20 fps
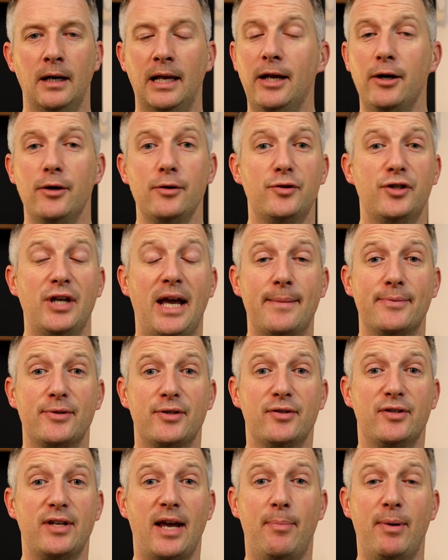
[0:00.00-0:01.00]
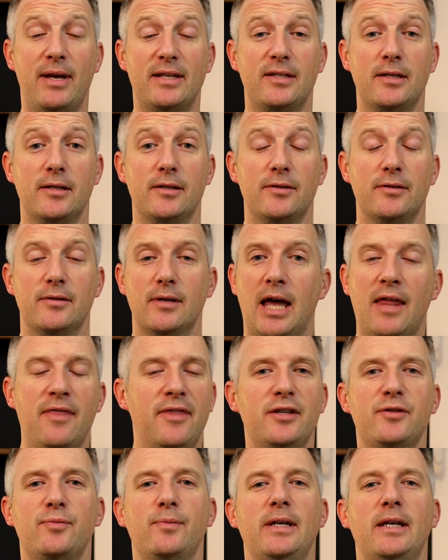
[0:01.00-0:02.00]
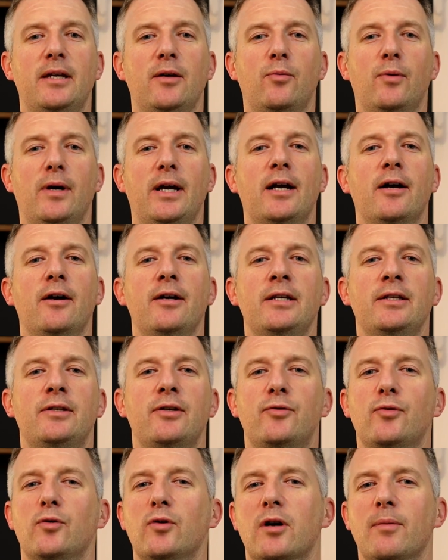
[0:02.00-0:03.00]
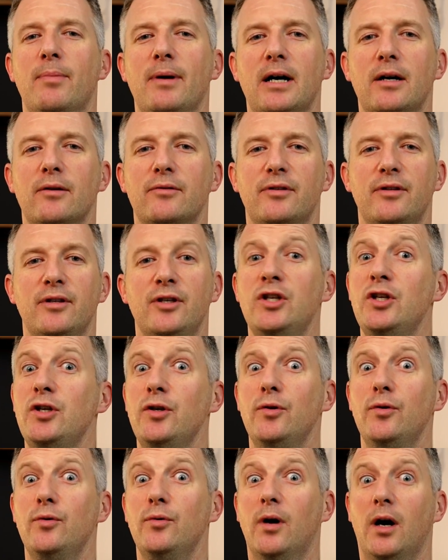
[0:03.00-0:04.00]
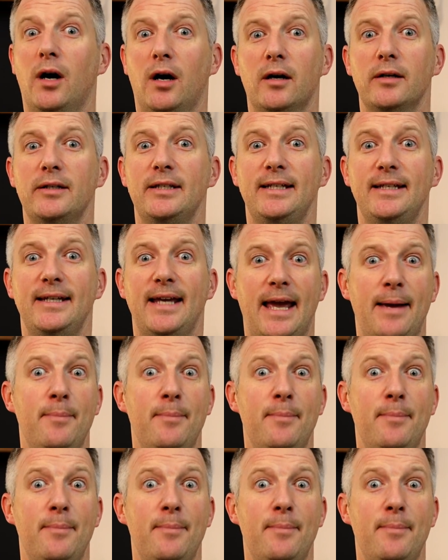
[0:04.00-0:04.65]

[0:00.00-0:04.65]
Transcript: Hello chaps and chapesses, and this week we're going to talk about the new Hardy